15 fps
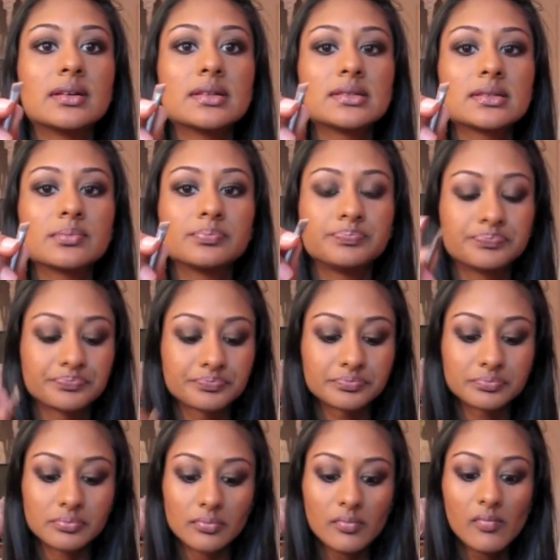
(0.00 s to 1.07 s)
this.
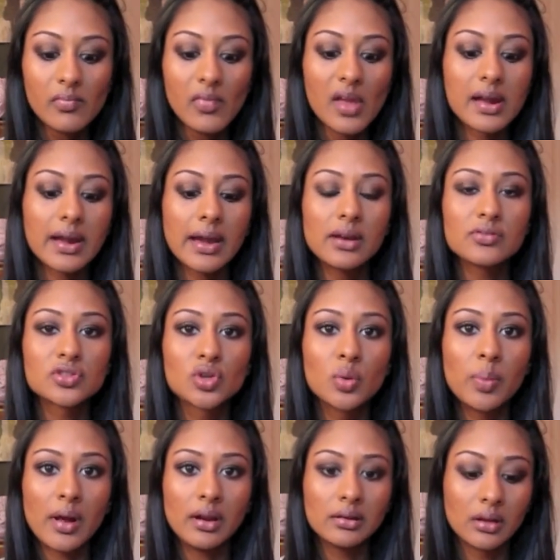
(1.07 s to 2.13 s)
I kind of
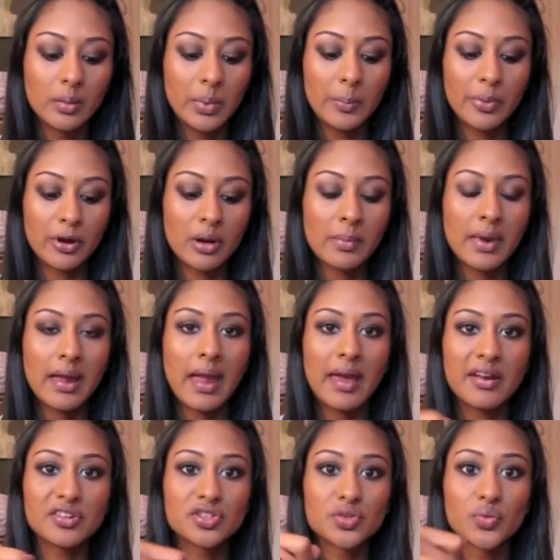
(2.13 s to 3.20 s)
scoop out a little bit, put it on my
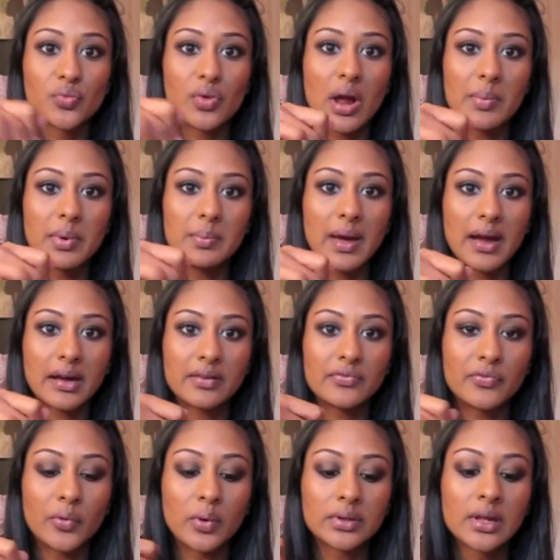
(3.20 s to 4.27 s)
hand, and just rub it back and
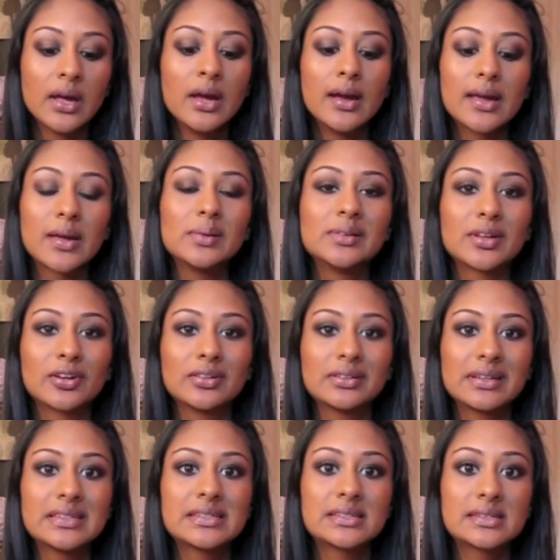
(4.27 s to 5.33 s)
forth. You
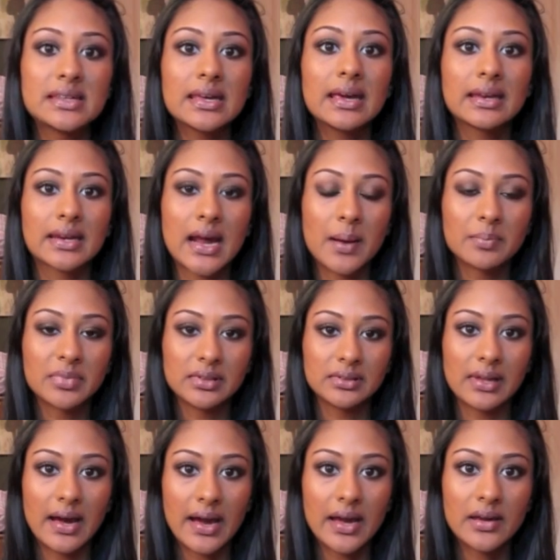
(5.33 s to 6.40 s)
literally see it come to
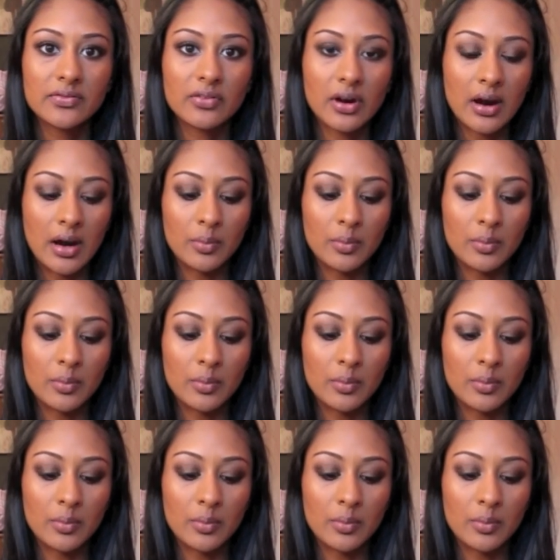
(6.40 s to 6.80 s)
life,